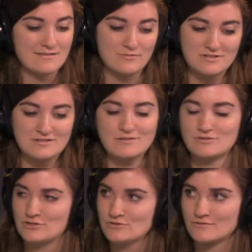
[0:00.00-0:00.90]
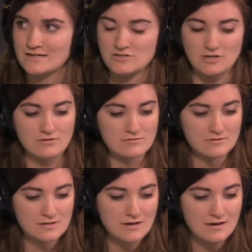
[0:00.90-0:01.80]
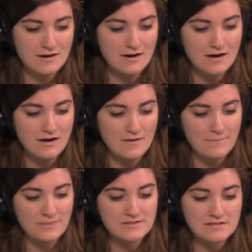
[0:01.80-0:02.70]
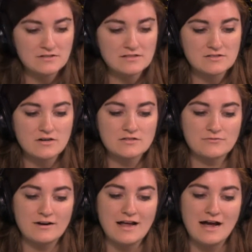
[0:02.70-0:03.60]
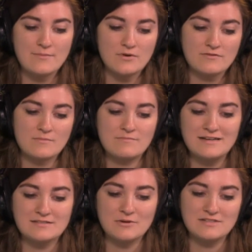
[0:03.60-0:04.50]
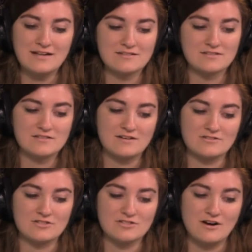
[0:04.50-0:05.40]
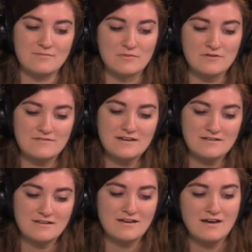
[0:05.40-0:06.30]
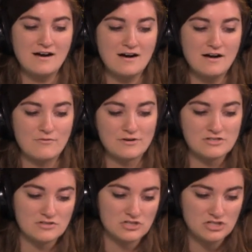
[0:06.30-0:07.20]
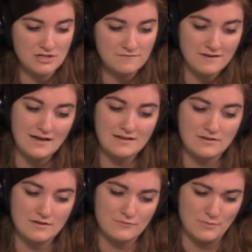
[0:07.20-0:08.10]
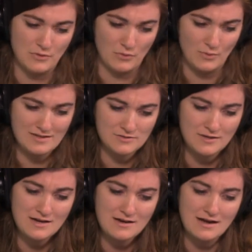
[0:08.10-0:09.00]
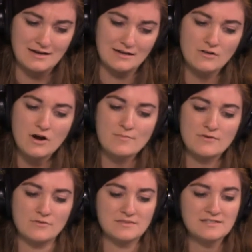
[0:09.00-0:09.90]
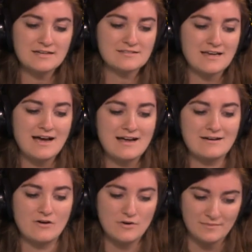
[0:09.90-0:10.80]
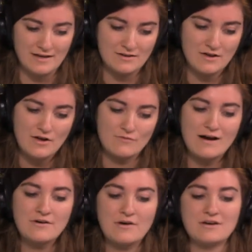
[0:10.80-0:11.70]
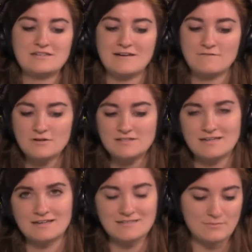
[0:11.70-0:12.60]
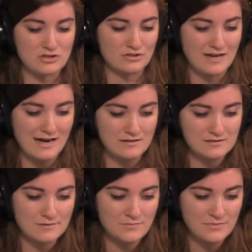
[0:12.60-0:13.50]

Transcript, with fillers: Hmm. Which, so two great shows. Yes. Um, the series stars Freddie Highmore from Bates Motel as Dr. Sean Murphy. Uh, Richard Schiff uh, from The West Wing and Hill Harper from CSI and Homeland round out a diverse and exceptional cast.